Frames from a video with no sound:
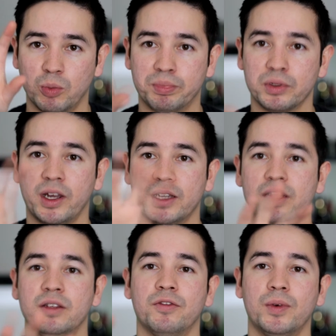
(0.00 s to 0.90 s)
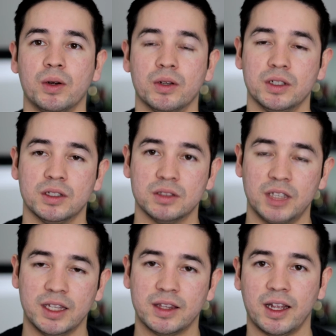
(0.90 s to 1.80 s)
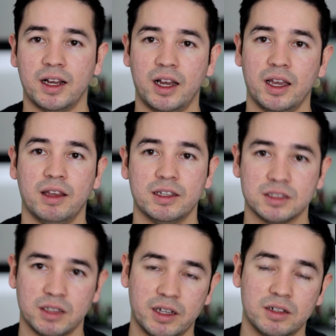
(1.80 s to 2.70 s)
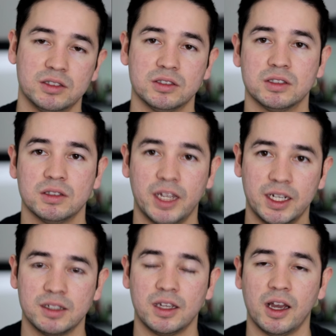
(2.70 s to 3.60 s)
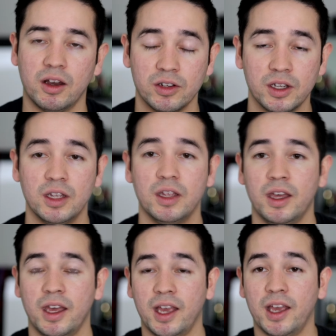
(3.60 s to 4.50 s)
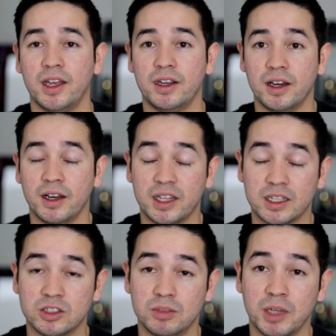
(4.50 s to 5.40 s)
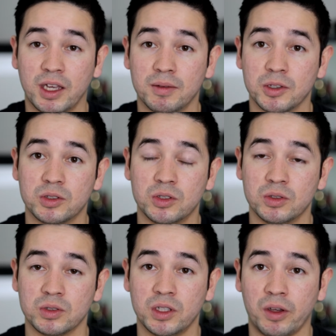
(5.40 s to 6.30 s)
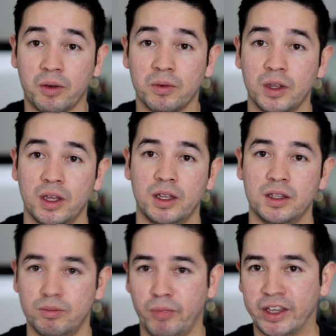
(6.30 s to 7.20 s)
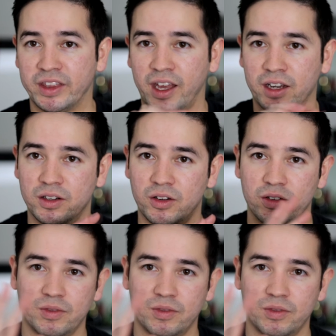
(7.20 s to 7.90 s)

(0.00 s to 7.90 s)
bright in the photo, you can take that highlight slider and just slide it down, and that should be able to make that